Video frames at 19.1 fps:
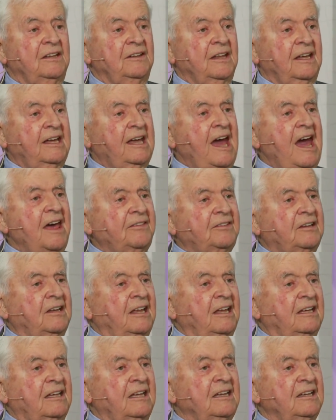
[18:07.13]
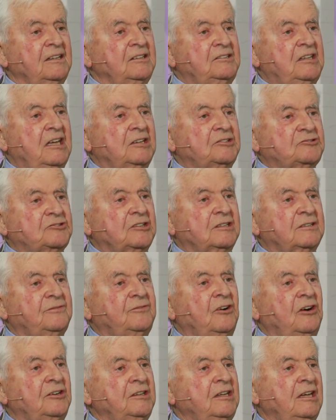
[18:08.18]
the Catholic Dietrich
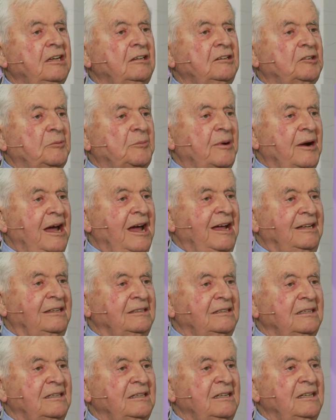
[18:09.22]
von Hildebrand